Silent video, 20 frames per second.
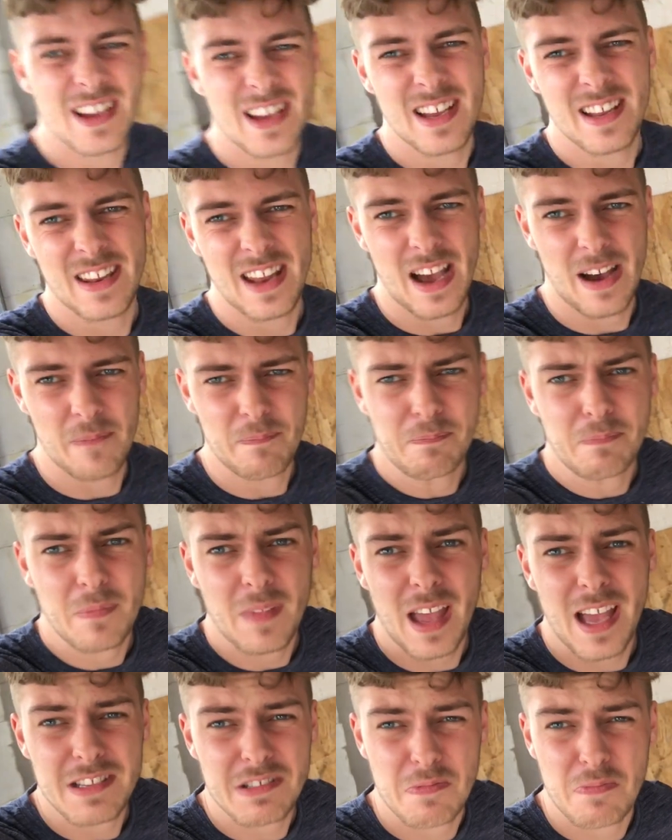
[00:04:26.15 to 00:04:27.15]
Now,
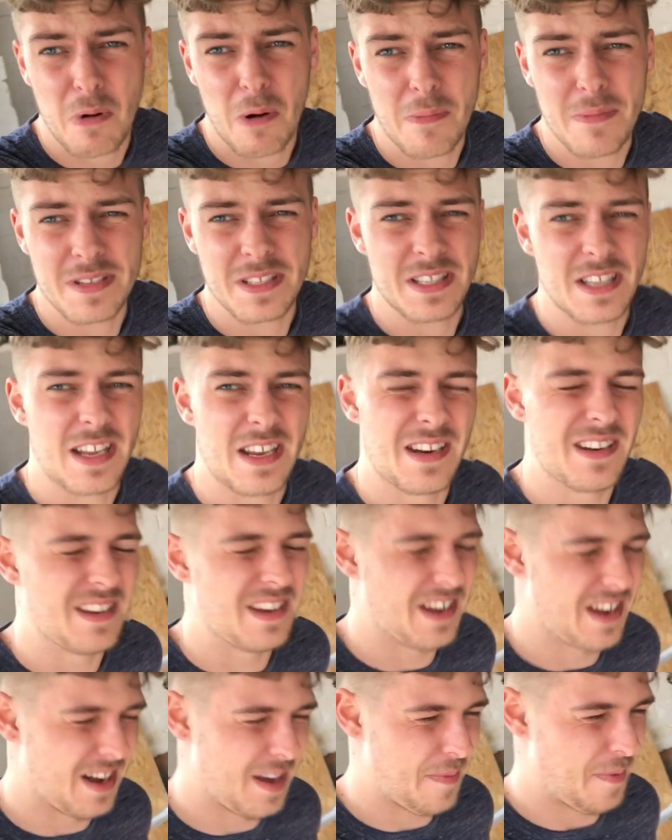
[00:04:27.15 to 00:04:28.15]
as I promised in the
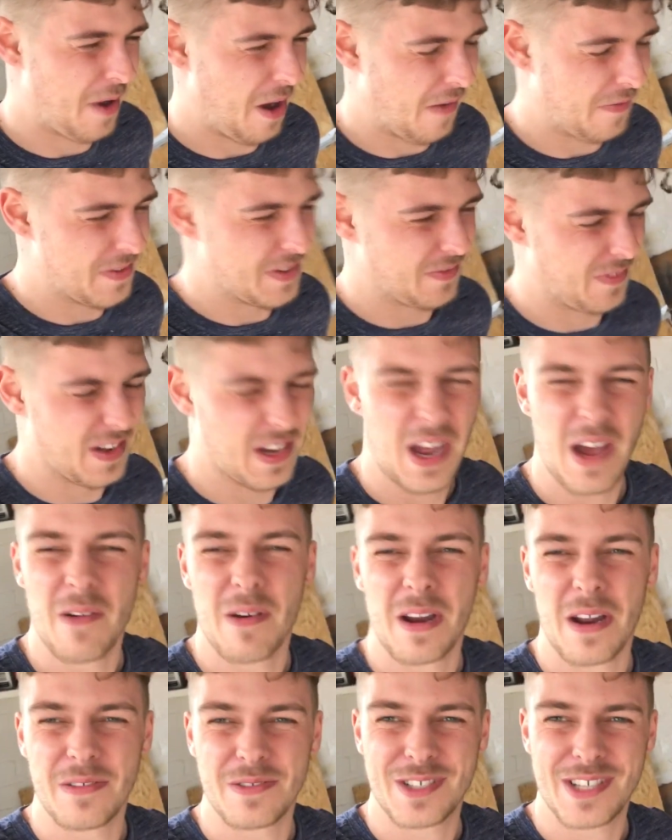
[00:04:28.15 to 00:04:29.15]
early part of this video when
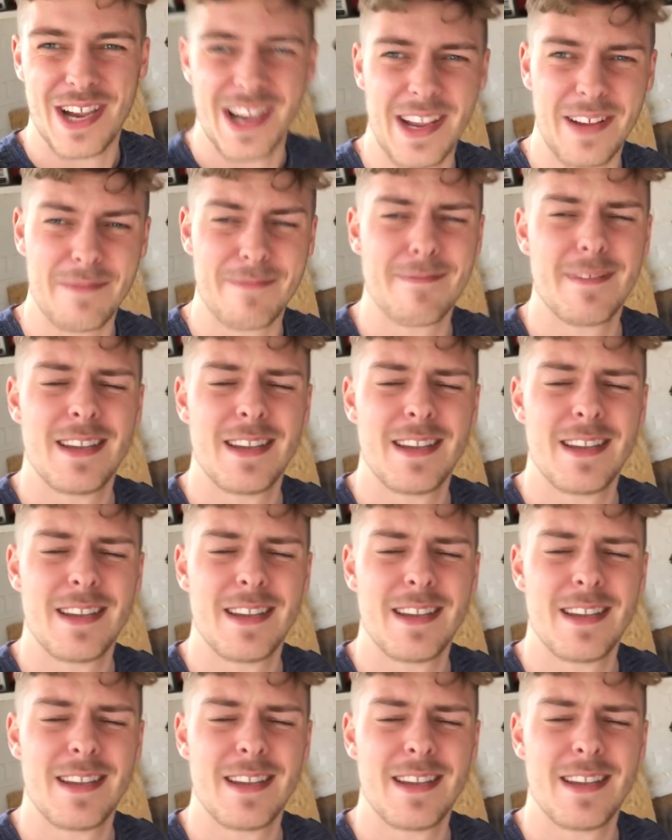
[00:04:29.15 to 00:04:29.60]
I was chatting,